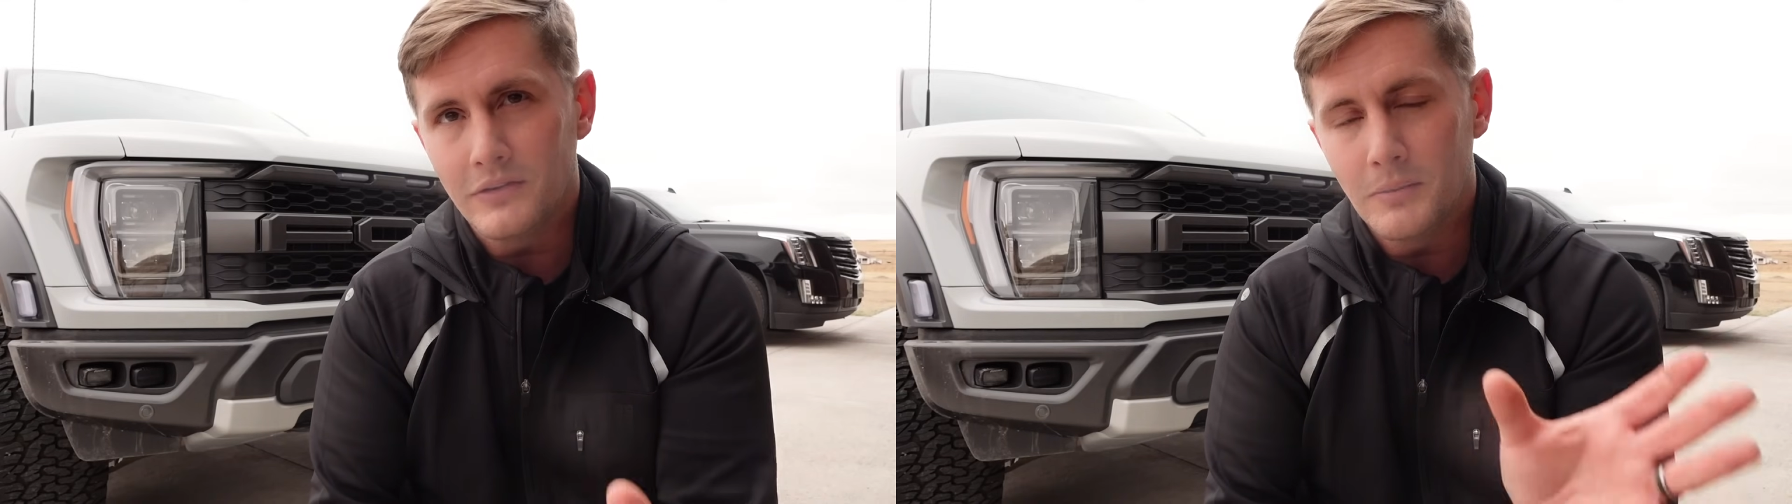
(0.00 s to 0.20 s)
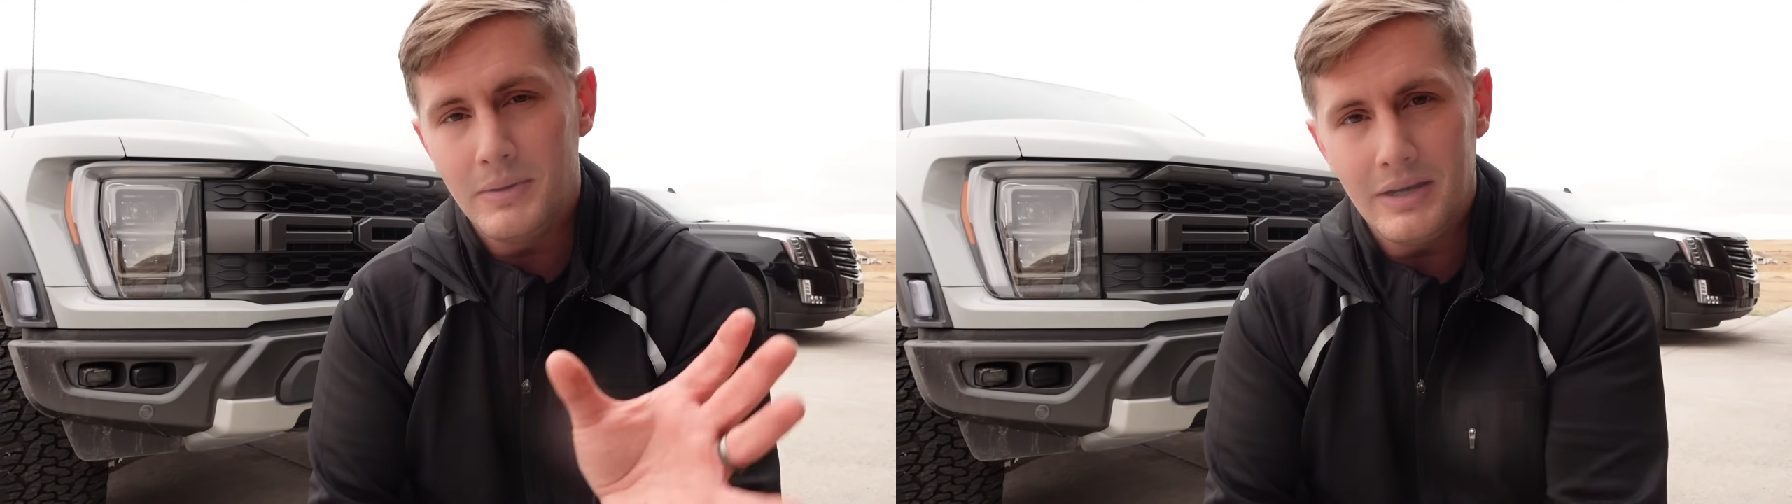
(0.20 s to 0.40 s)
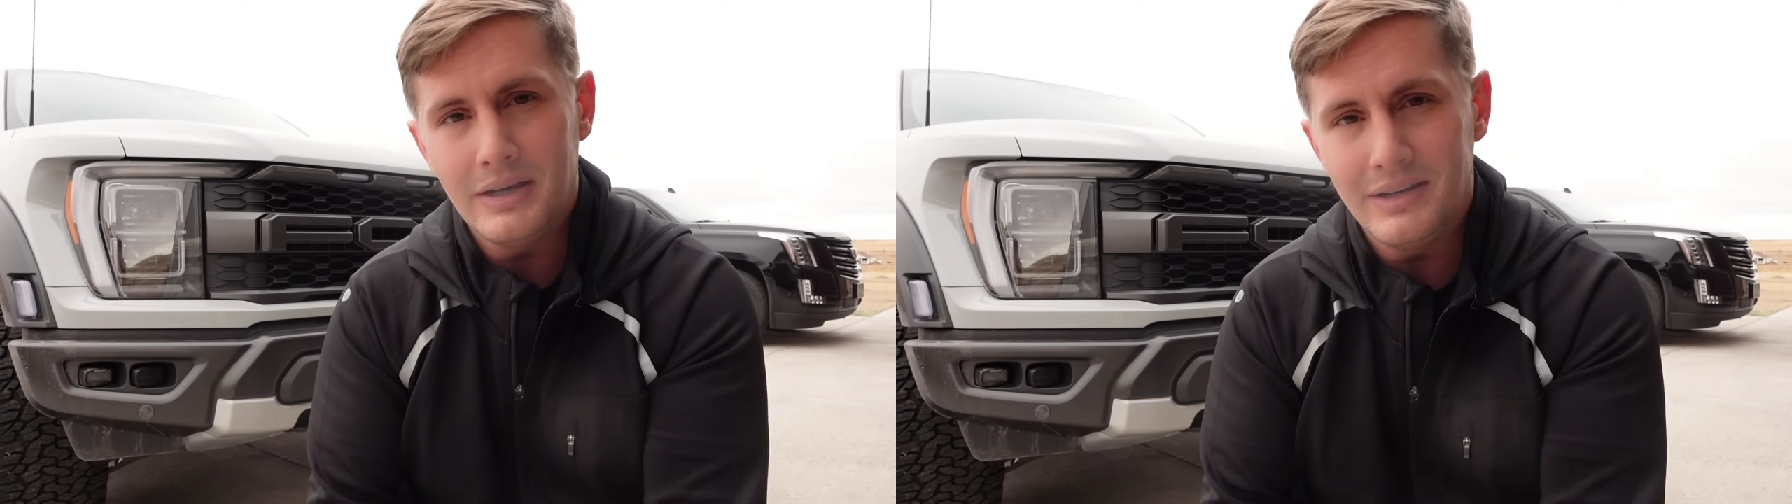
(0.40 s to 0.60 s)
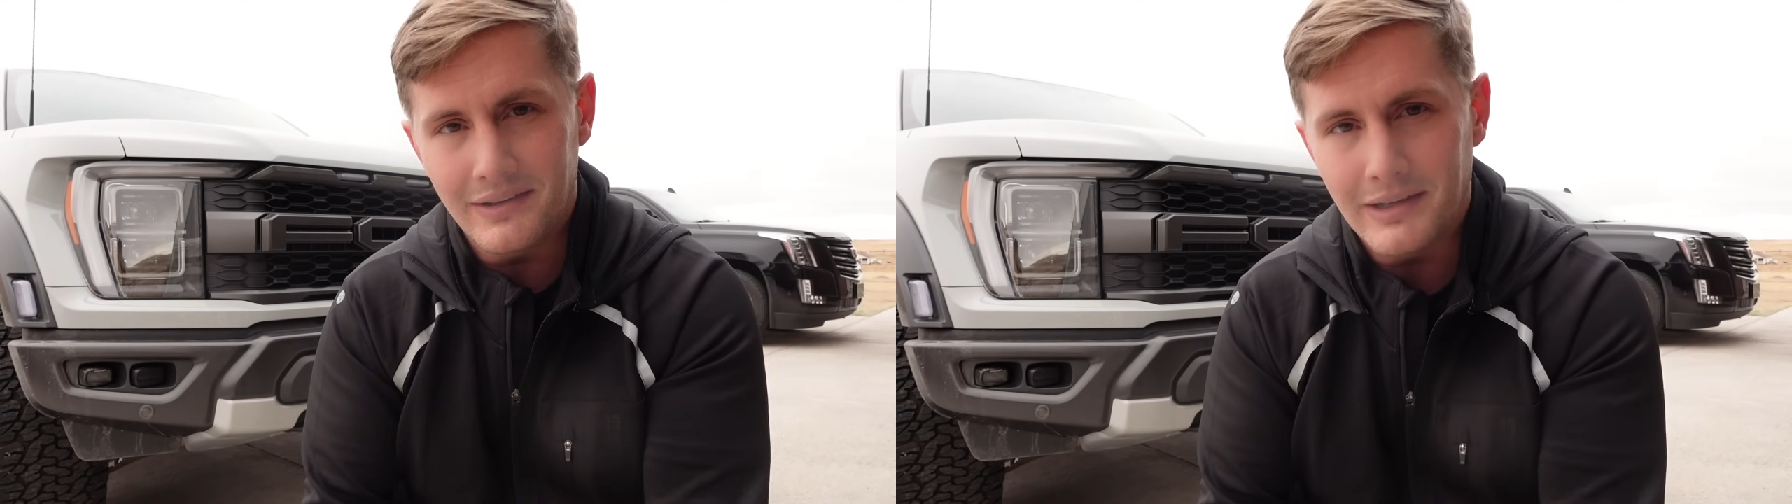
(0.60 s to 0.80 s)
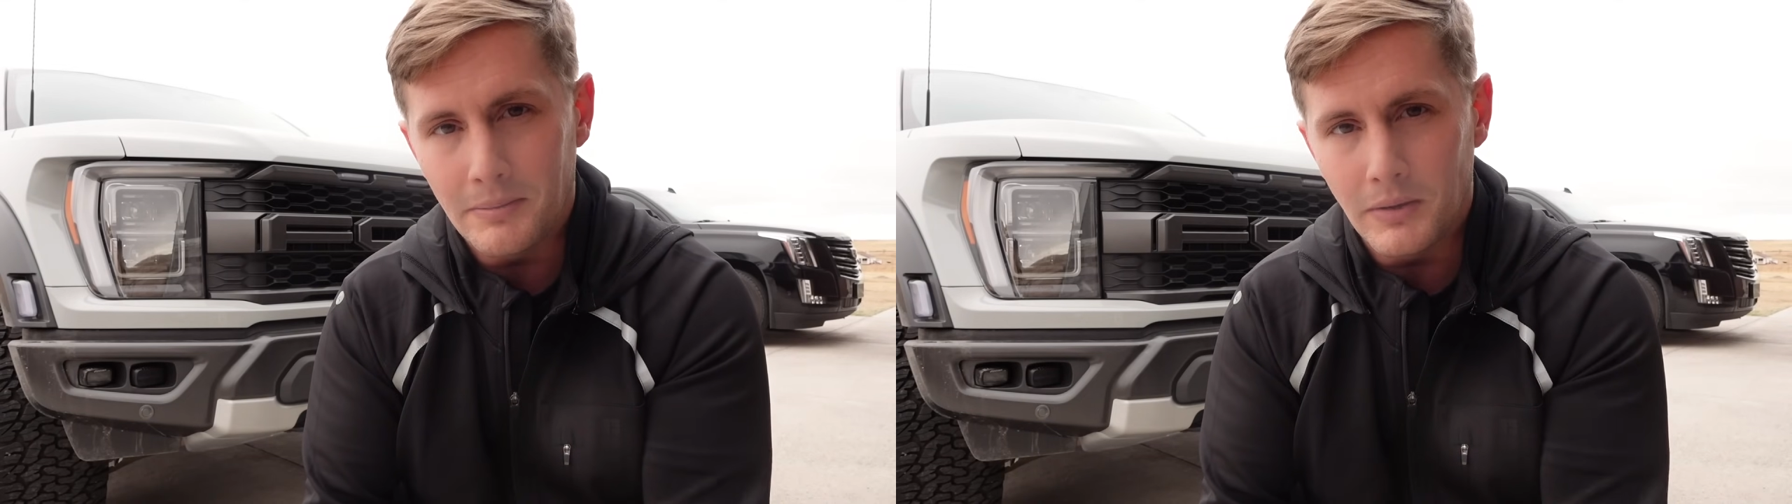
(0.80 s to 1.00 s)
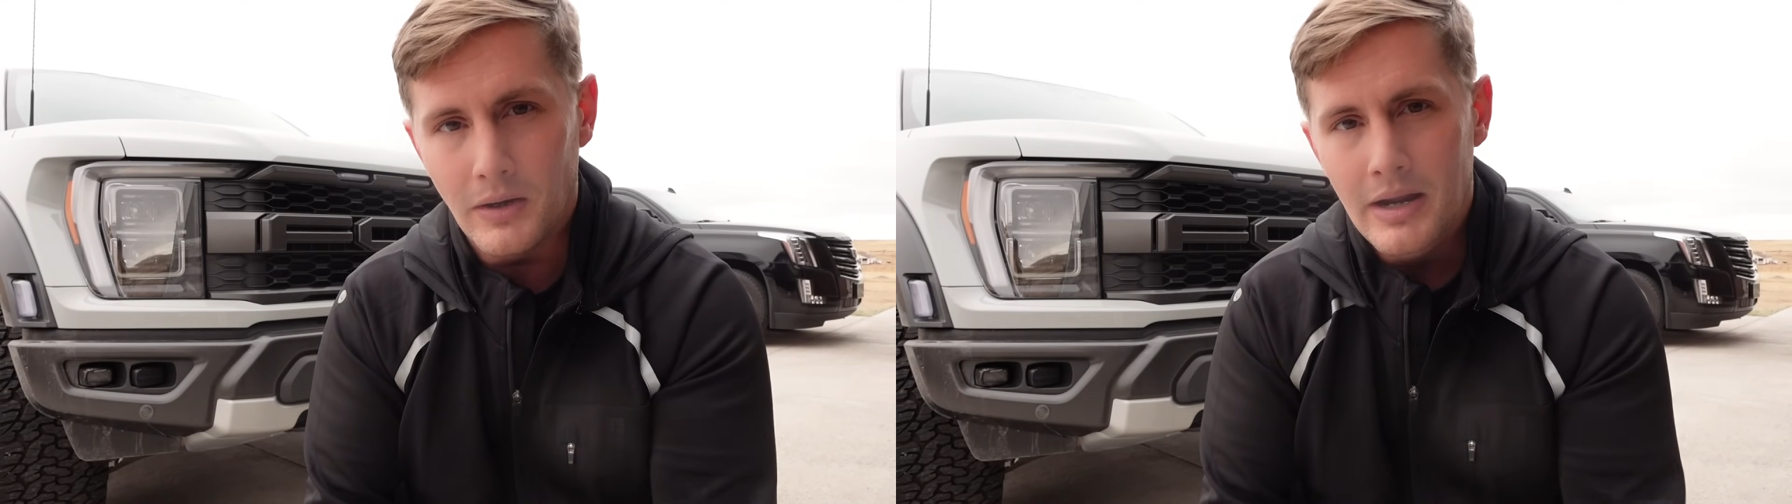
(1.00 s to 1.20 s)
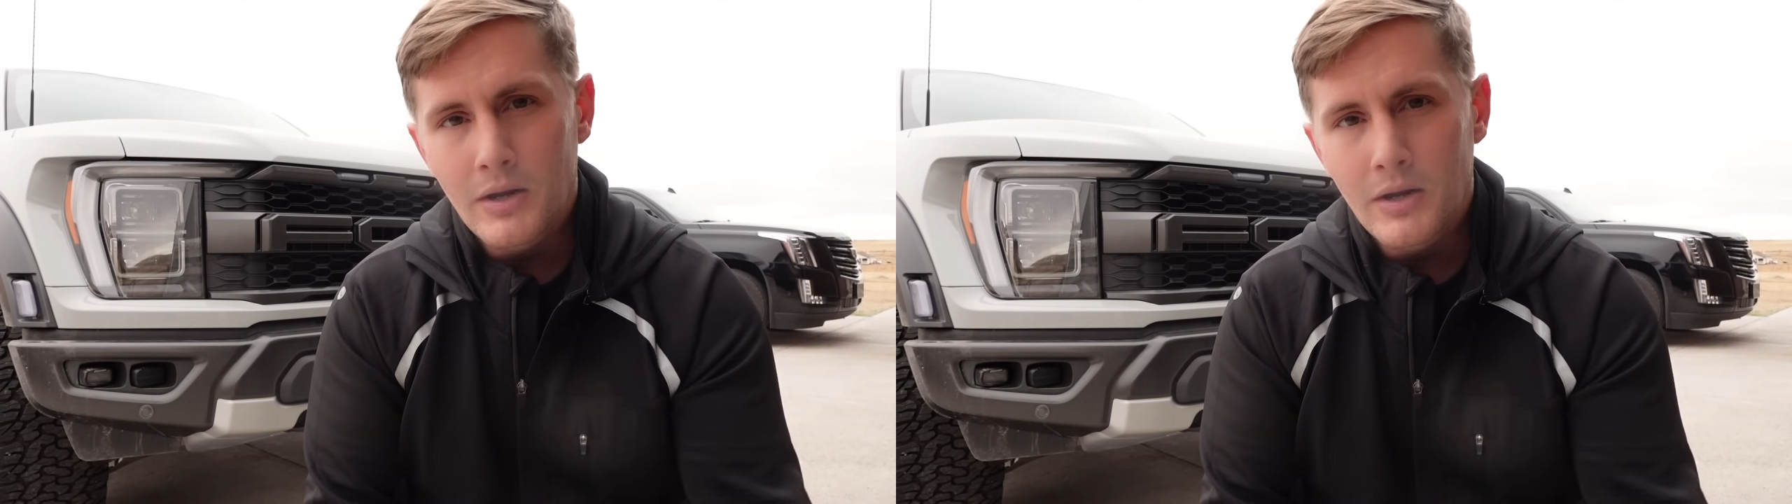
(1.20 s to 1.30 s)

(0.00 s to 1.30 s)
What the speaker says: So being December,